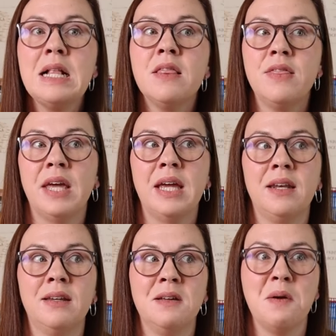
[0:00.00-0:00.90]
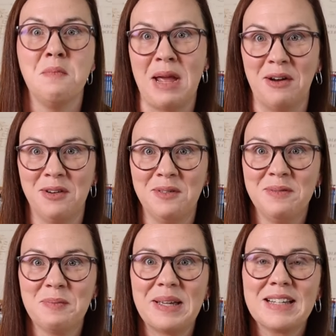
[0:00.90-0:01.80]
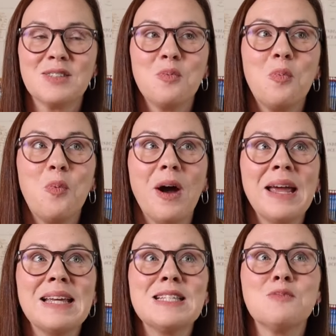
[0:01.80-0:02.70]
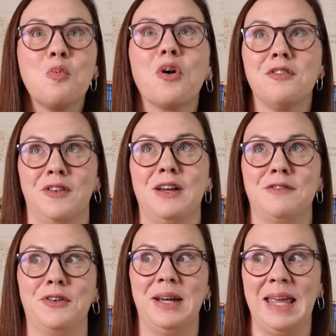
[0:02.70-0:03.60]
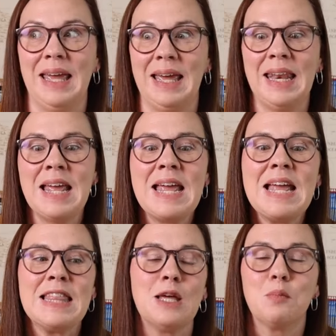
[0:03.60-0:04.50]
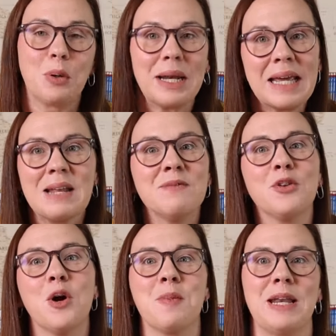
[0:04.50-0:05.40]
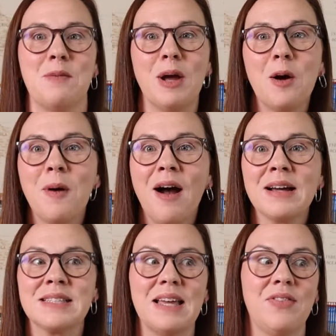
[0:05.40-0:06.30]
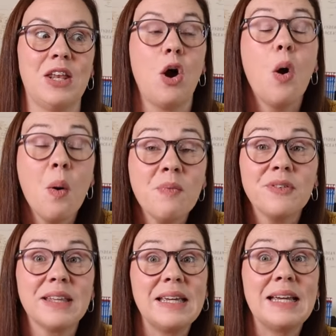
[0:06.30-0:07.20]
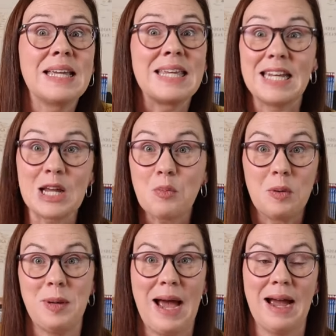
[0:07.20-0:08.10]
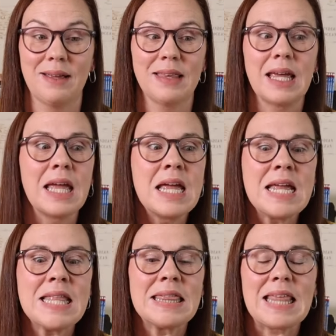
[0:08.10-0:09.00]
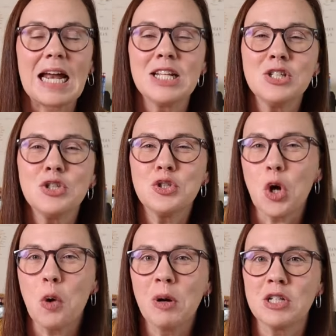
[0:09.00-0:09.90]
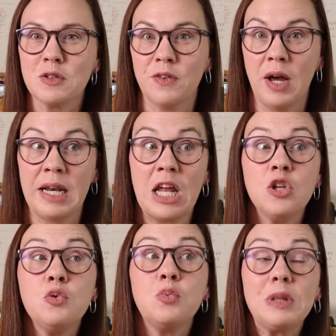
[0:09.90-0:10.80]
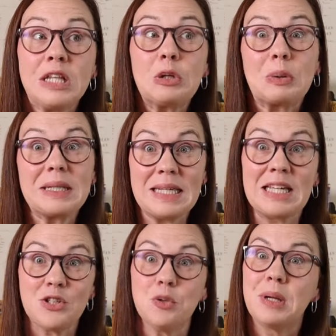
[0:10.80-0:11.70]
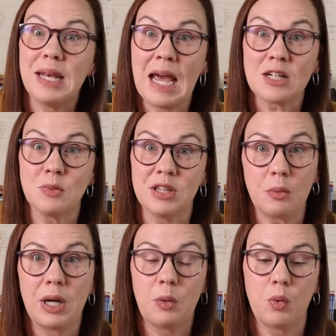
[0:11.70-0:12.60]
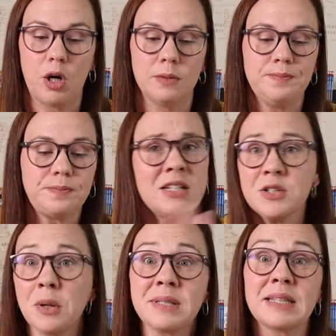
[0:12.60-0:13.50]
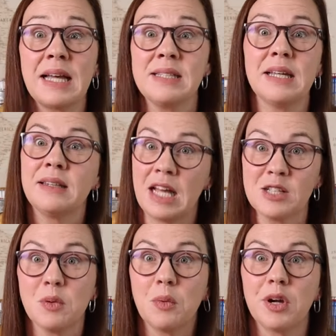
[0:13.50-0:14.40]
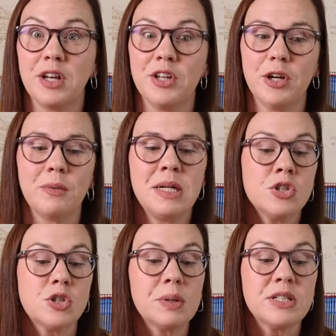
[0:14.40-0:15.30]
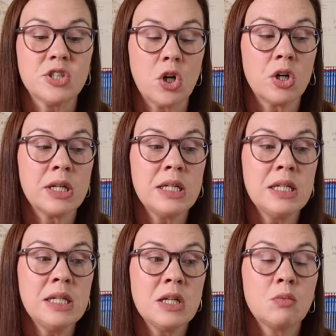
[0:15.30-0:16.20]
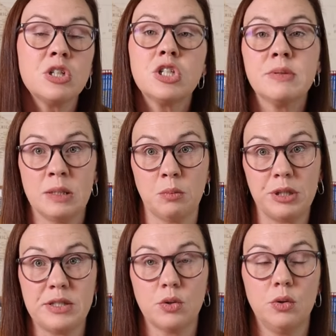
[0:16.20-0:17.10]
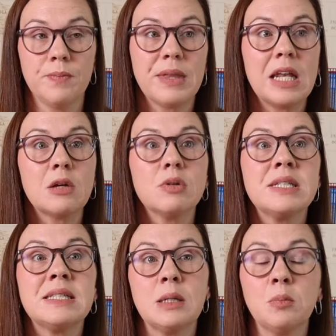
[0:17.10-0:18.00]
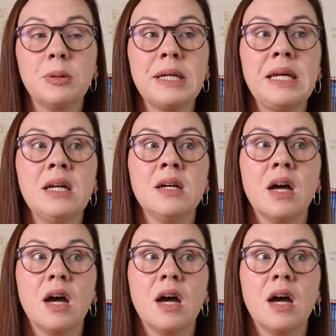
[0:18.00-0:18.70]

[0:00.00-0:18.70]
than mail because what is more fun for a kid than putting an envelope in a mailbox and then hopefully getting one back? Like, that is so much fun. And you literally get to connect with the written word. And so I was like, that's it. That's what we're going to do. So it started when she was in preschool. And it was simply